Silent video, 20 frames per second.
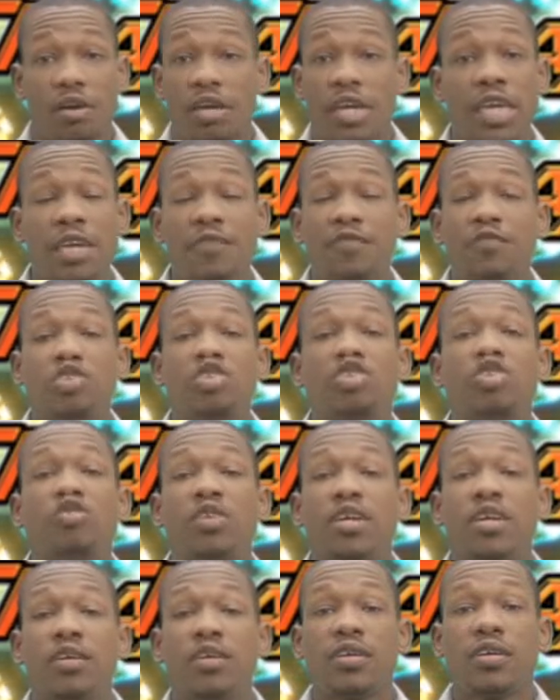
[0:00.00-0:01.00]
Even
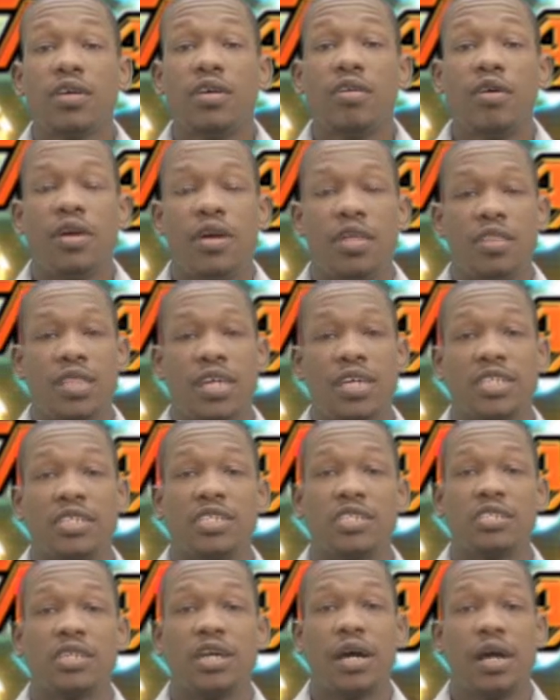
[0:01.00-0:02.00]
during
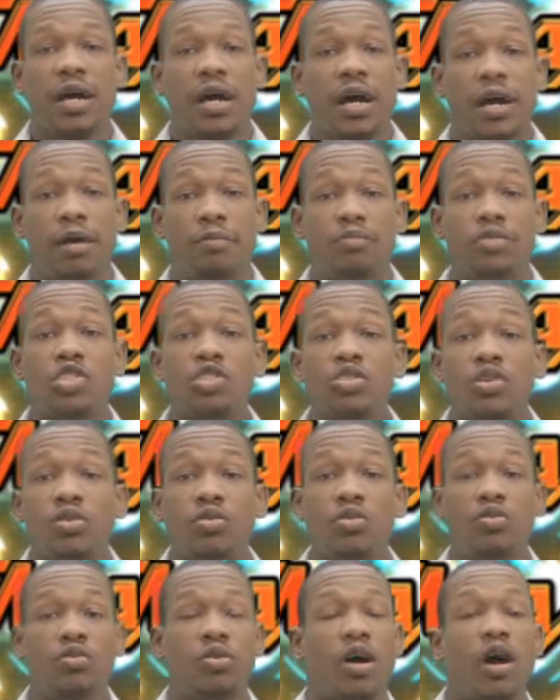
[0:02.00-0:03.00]
this
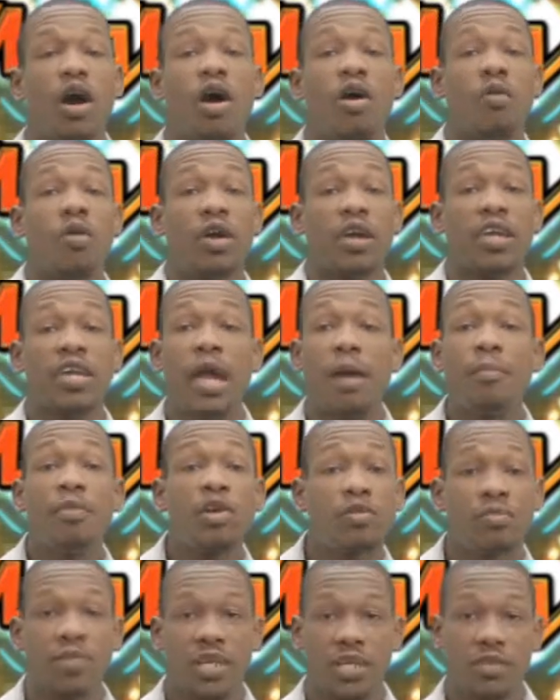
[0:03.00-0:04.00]
show, our
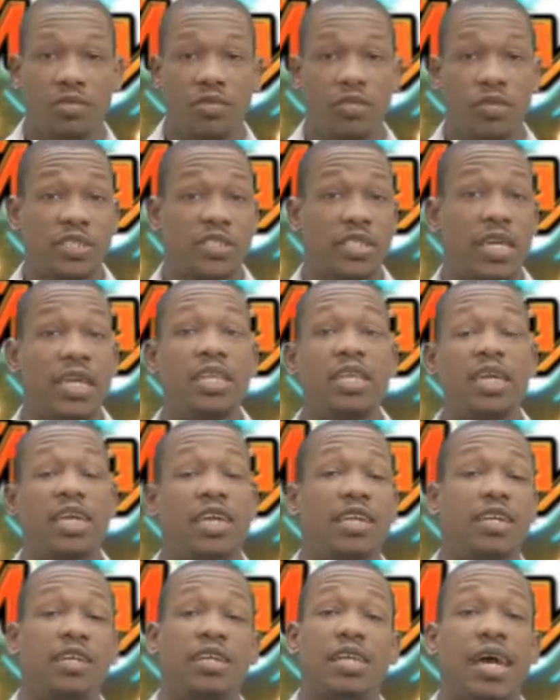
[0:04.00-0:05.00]
cameraman was
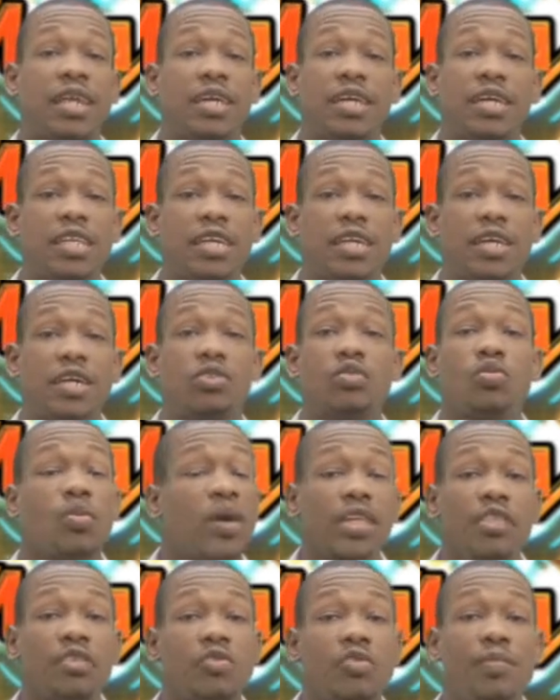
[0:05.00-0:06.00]
indicating that he needed
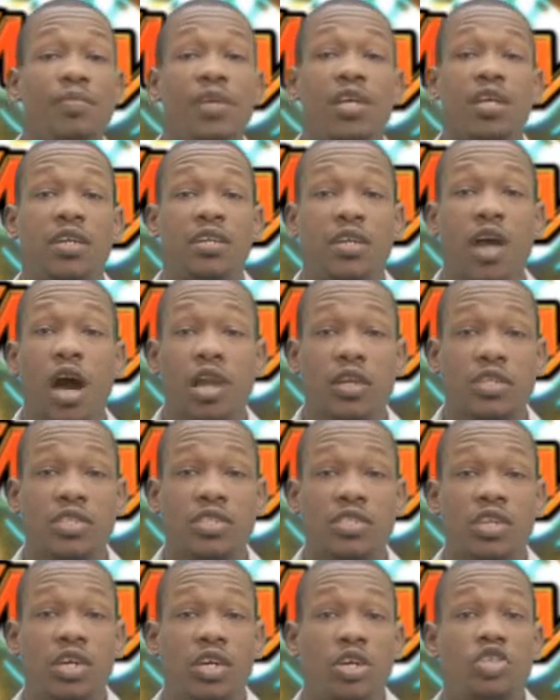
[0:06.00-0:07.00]
$23 million
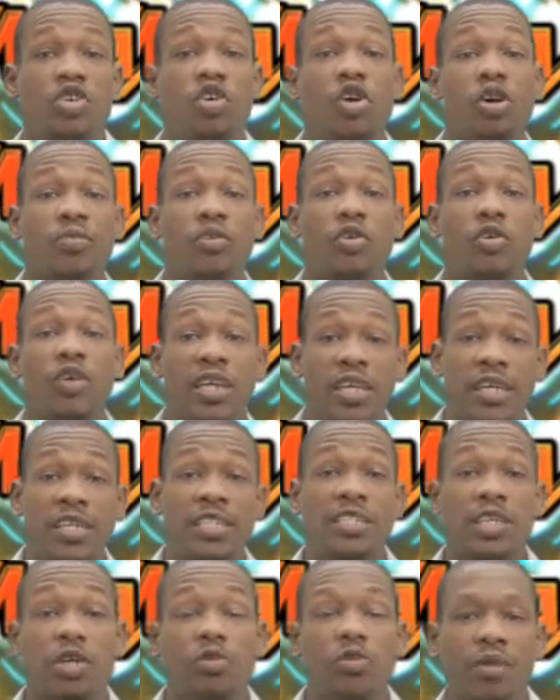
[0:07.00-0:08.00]
to upgrade
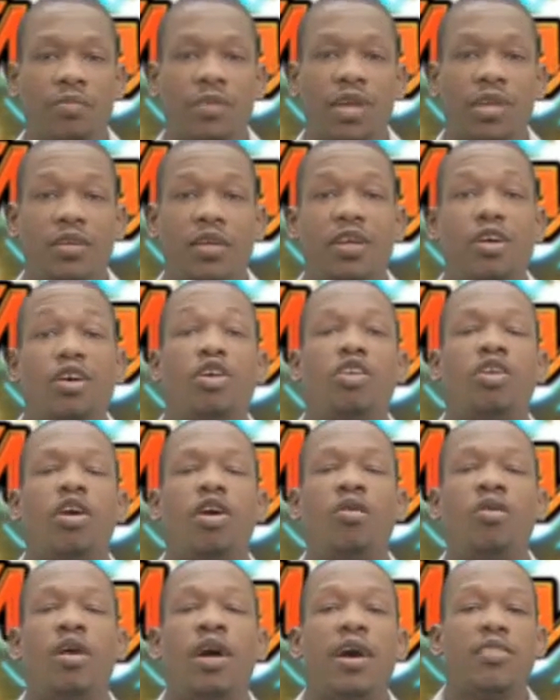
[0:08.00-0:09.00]
his equipment.
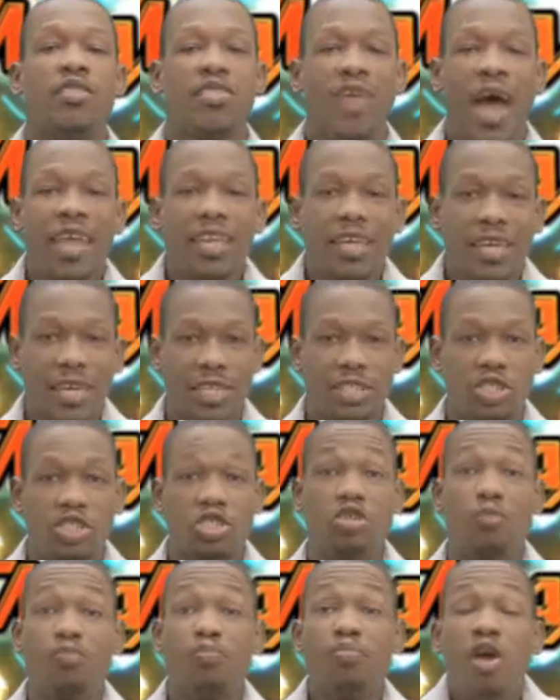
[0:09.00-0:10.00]
Now, that is
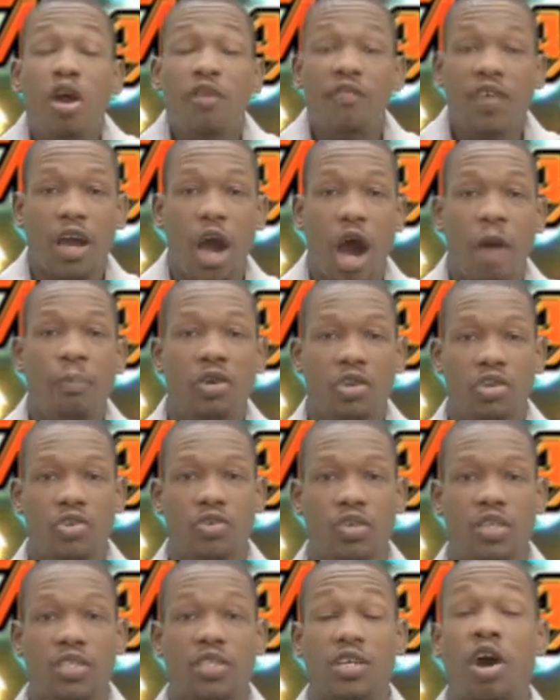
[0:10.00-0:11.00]
the perfect
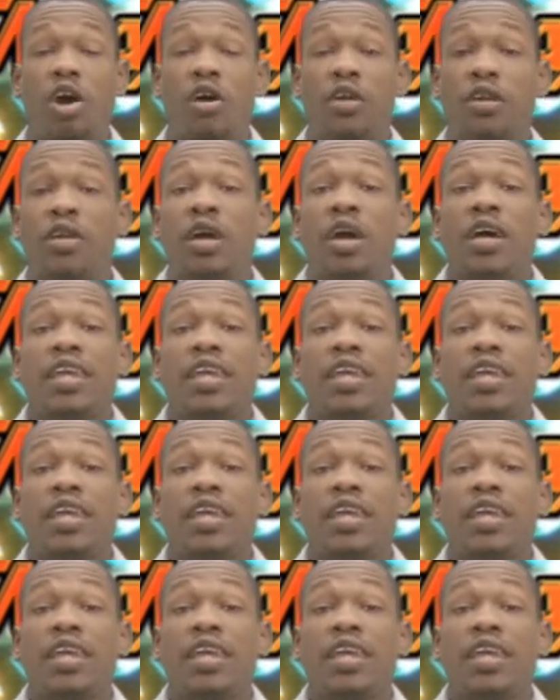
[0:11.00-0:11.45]
opportunity, or